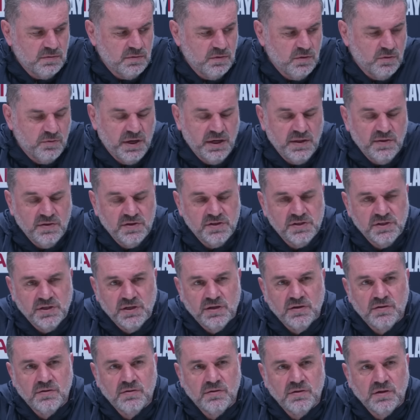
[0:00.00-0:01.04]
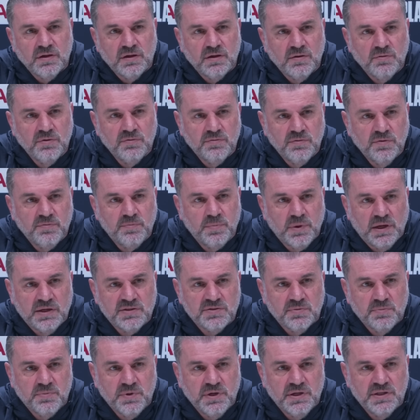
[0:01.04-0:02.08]
already this year. You know, we've played
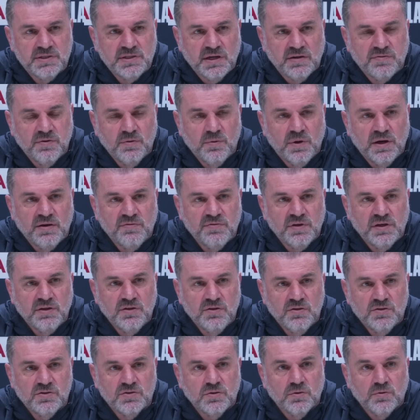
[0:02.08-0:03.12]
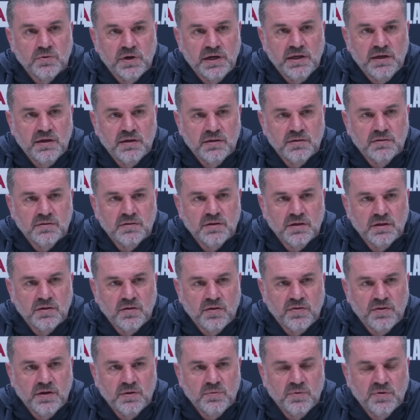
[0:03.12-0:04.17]
some pretty tough away venues already, and, and I
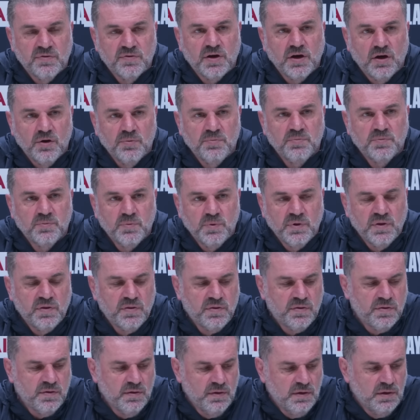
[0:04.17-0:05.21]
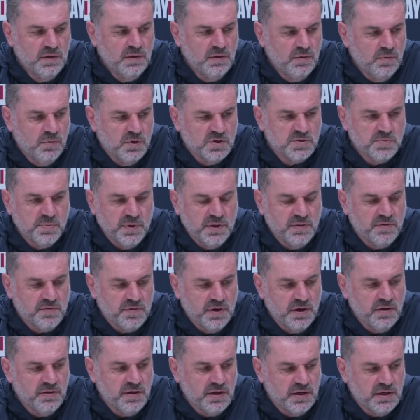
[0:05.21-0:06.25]
think we've coped with what's been
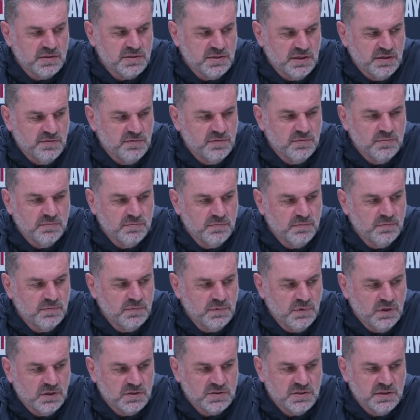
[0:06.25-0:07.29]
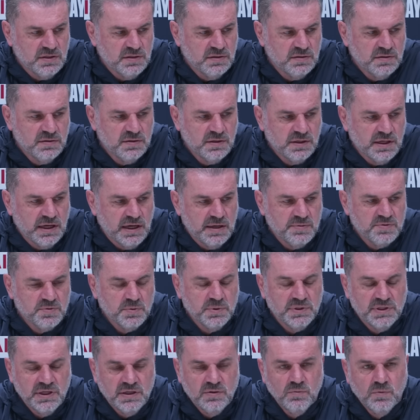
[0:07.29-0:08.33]
thrown at us. Even like I said, the, the games
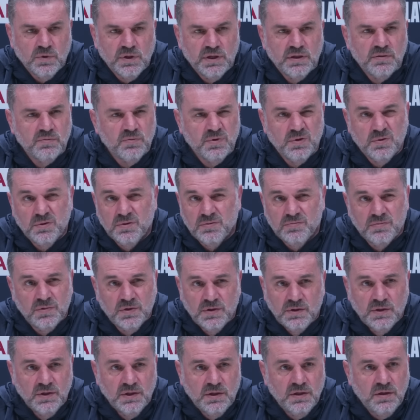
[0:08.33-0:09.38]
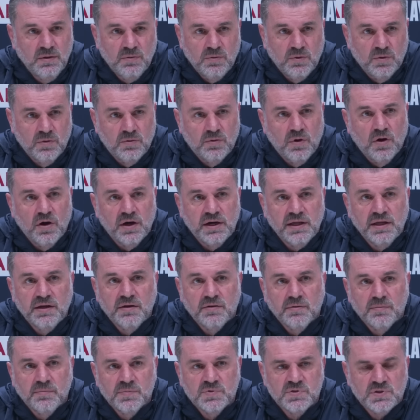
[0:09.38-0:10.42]
we didn't win, we were we were right in
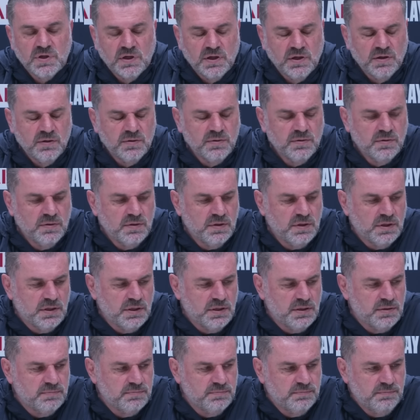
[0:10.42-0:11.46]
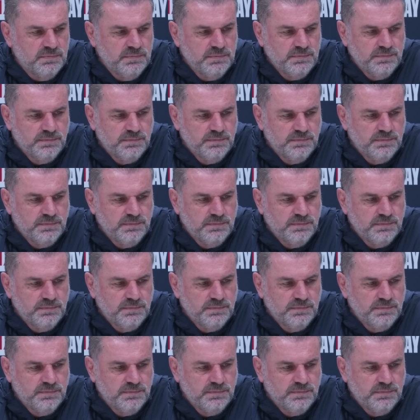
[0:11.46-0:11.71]
them. So um,